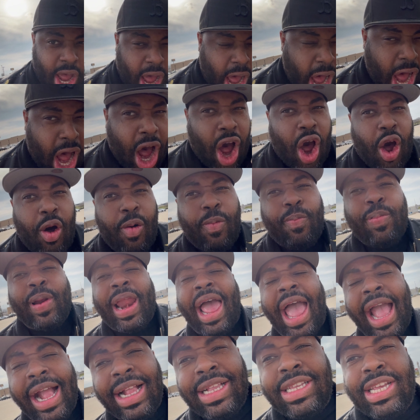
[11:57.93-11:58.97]
All
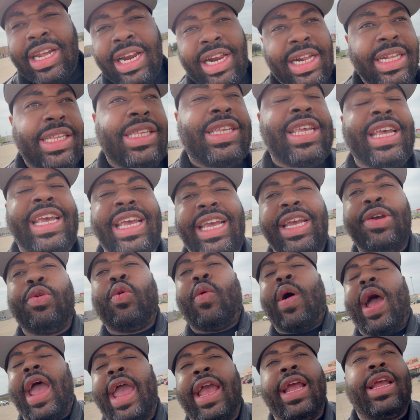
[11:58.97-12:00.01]
black to the T,
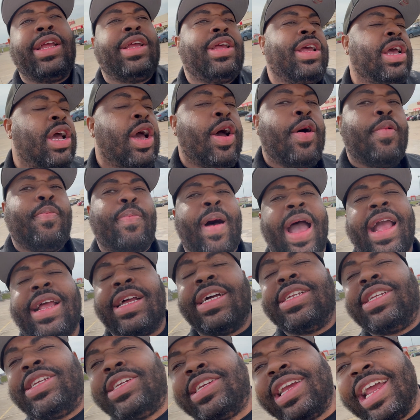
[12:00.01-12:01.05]
way. Back to
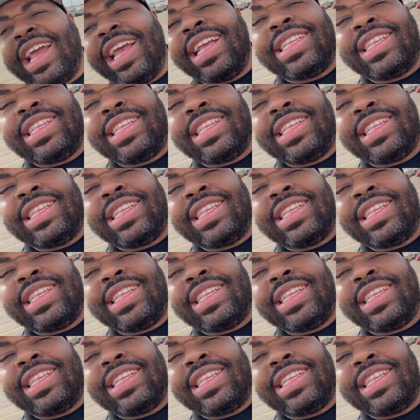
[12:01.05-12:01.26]
G,